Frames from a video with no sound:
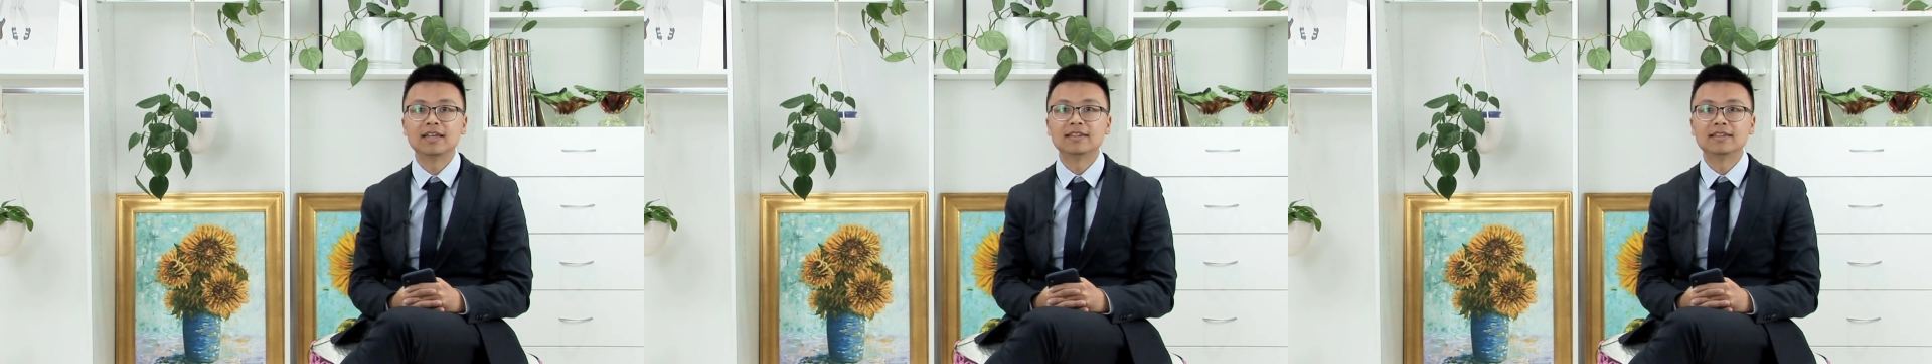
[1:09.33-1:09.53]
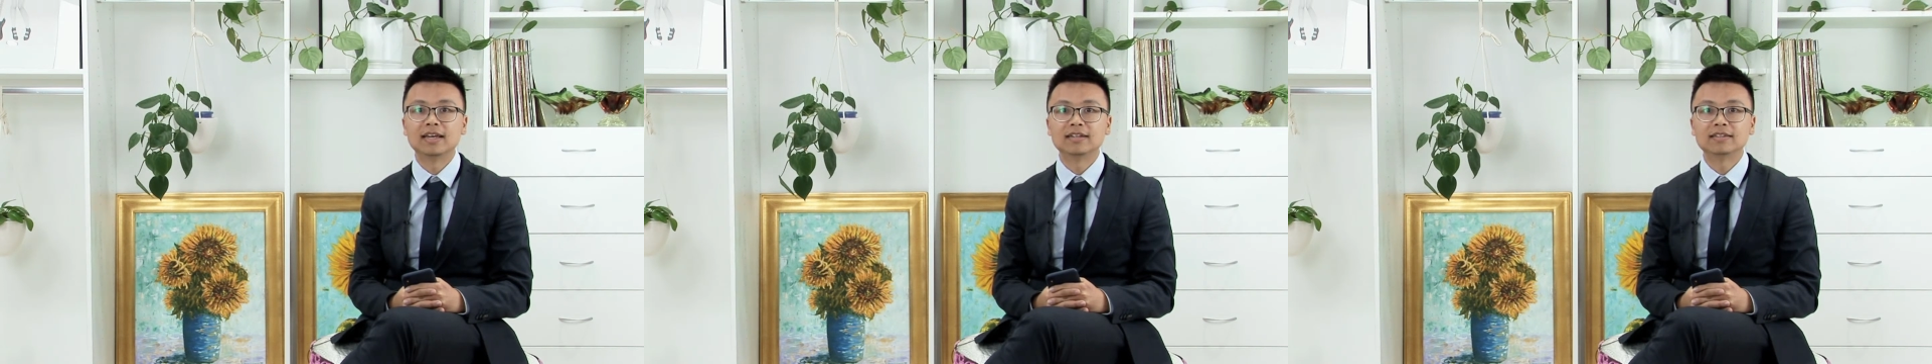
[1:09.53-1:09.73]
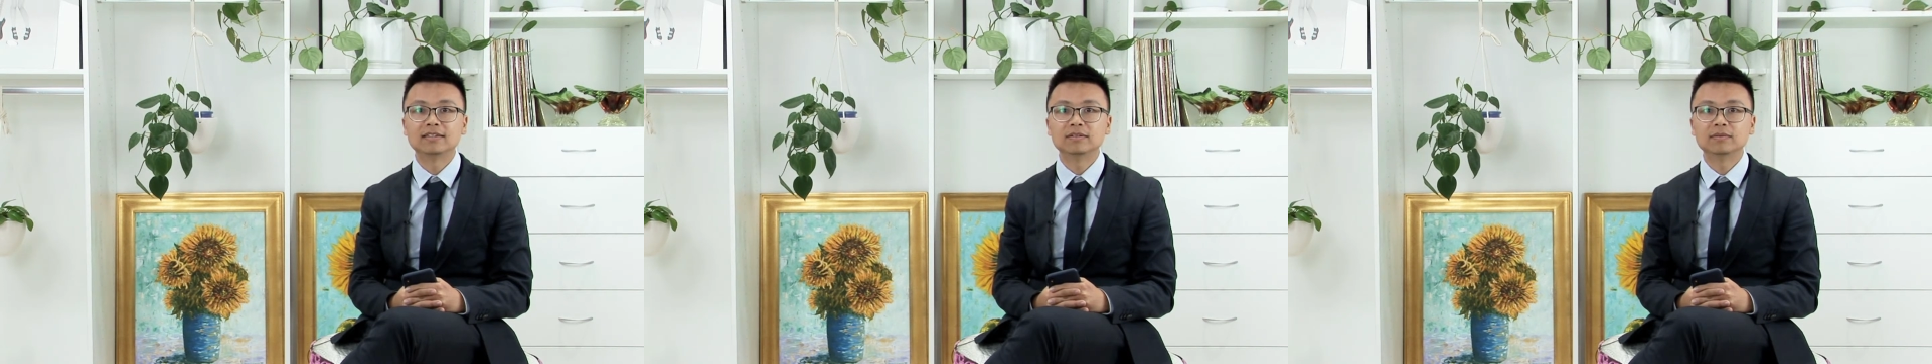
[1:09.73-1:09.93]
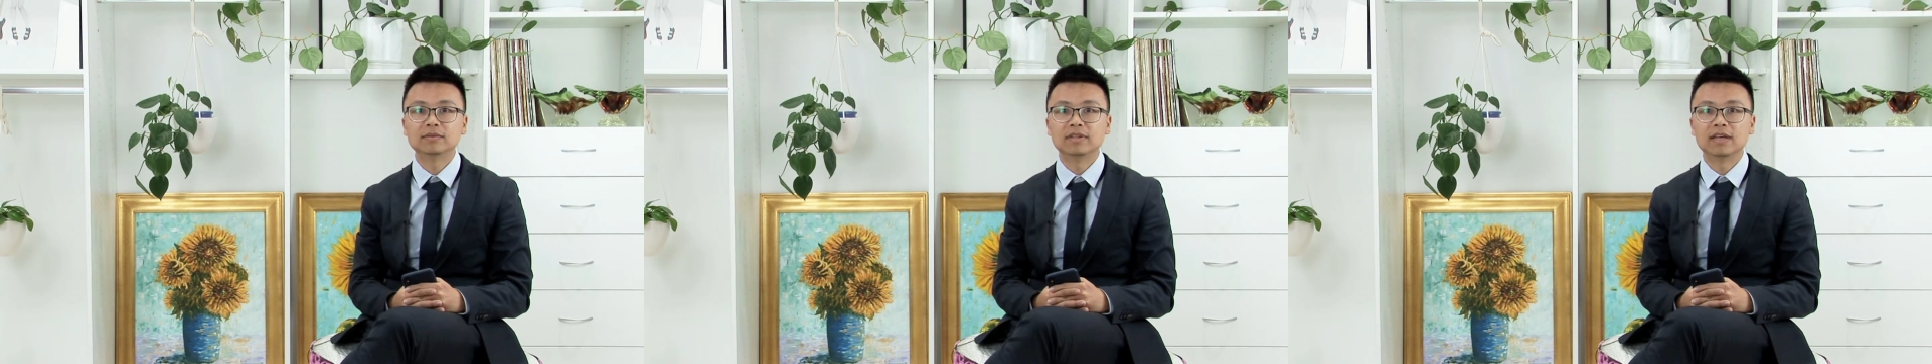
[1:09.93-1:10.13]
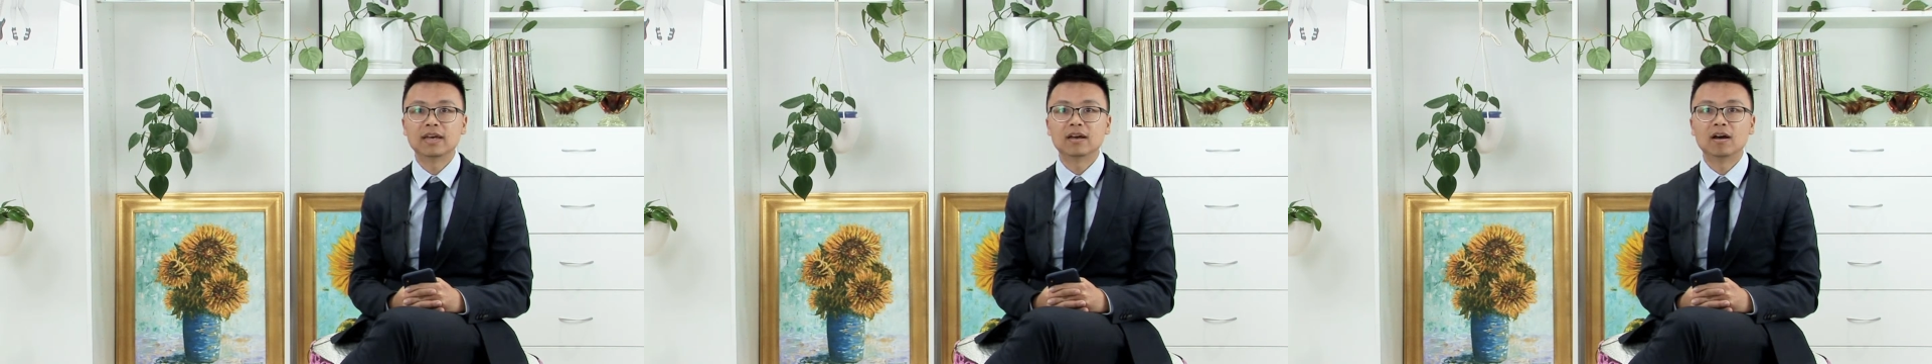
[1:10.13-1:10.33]
that
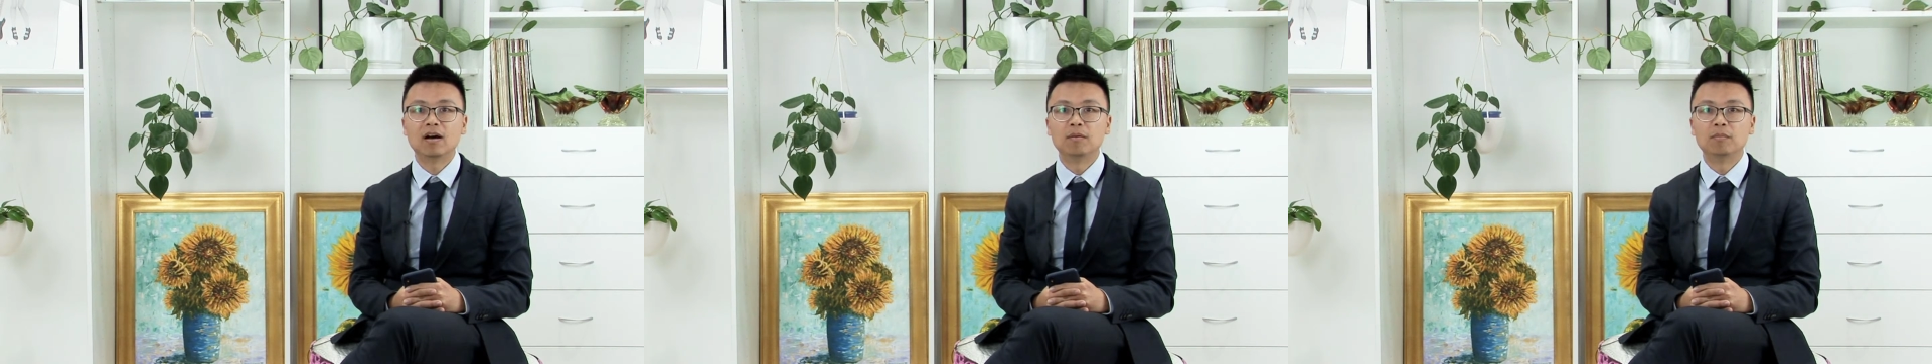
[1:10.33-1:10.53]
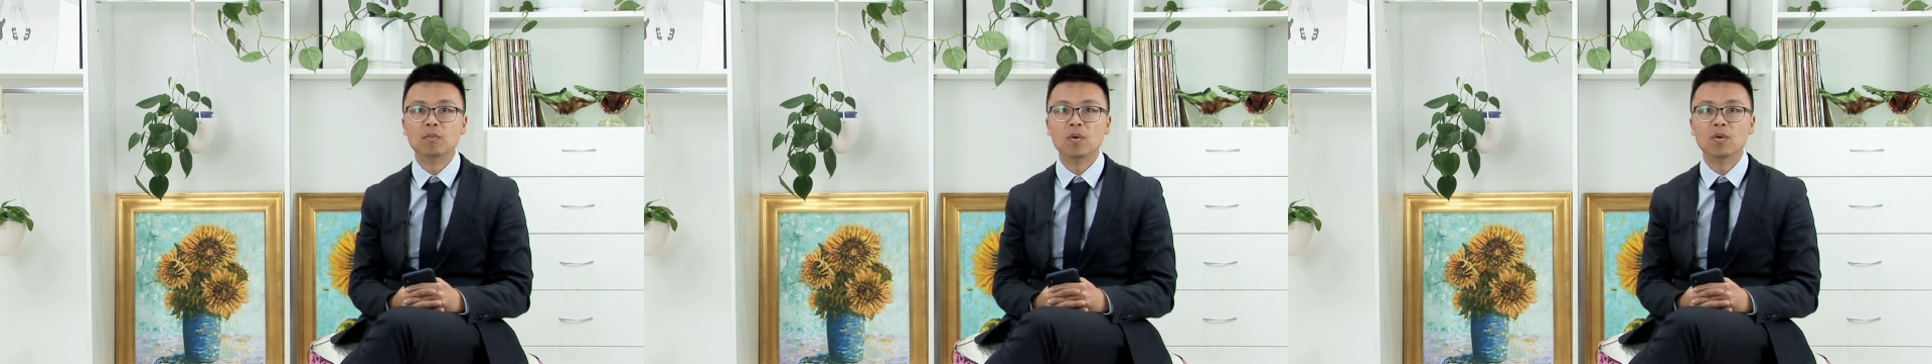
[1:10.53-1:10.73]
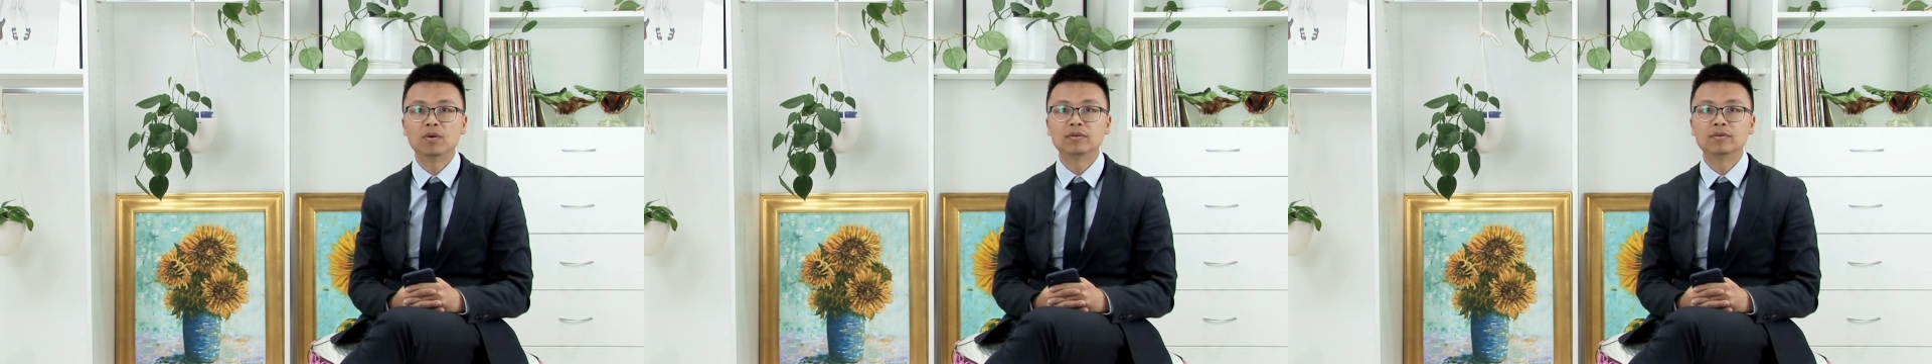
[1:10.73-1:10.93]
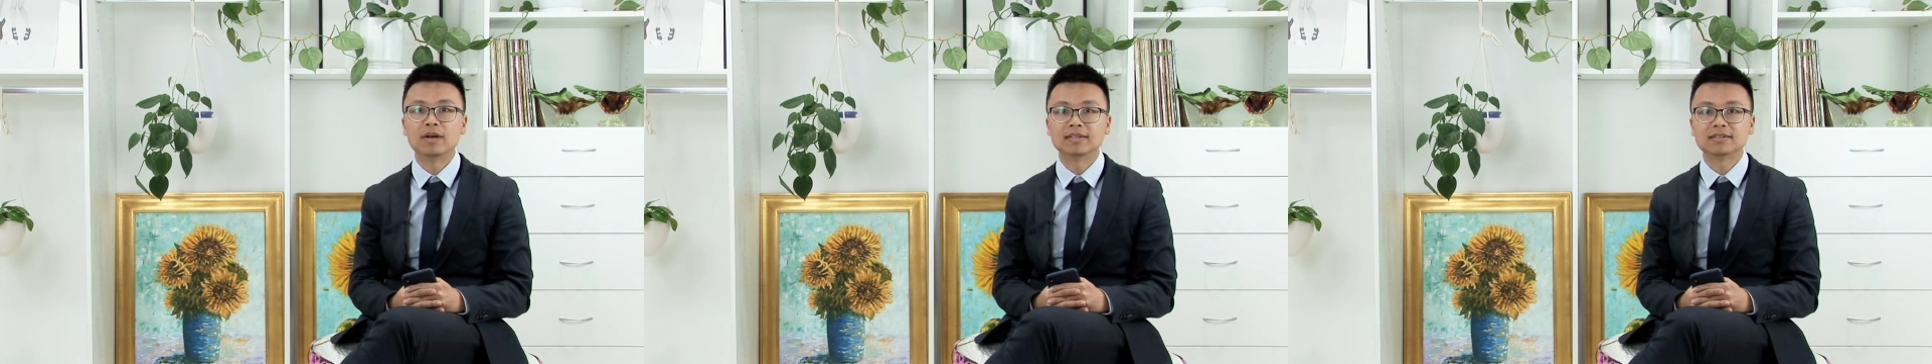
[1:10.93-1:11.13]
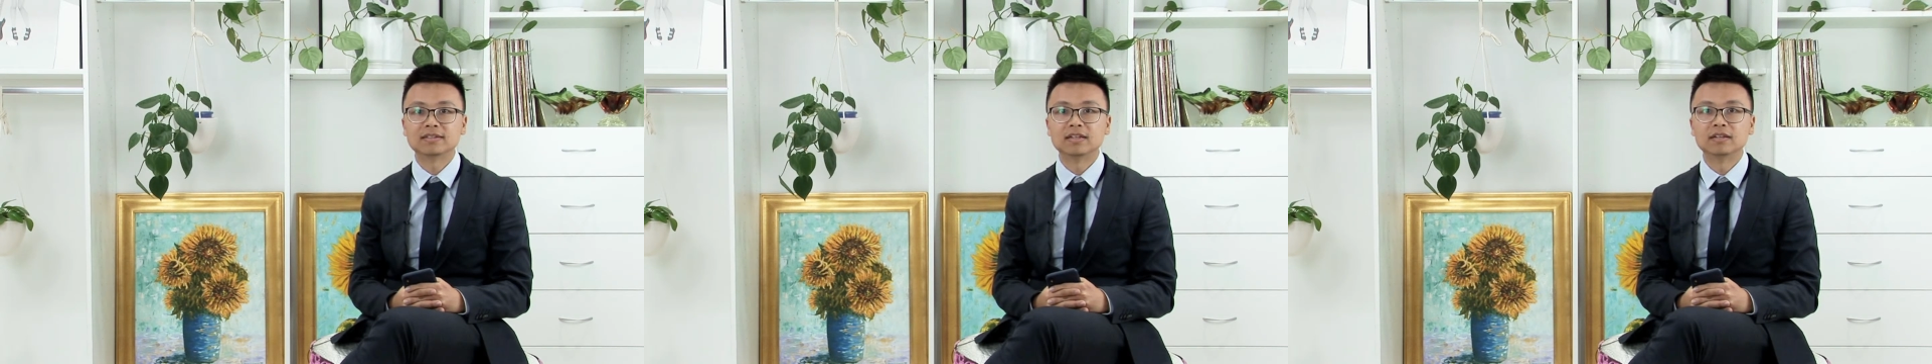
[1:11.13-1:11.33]
they are more
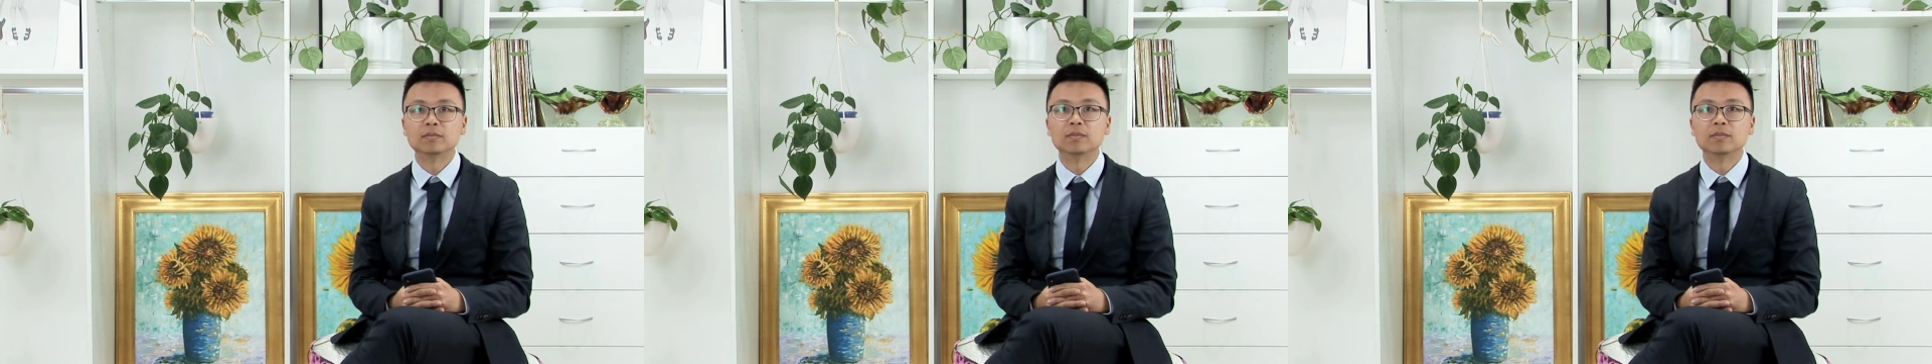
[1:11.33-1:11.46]
resonant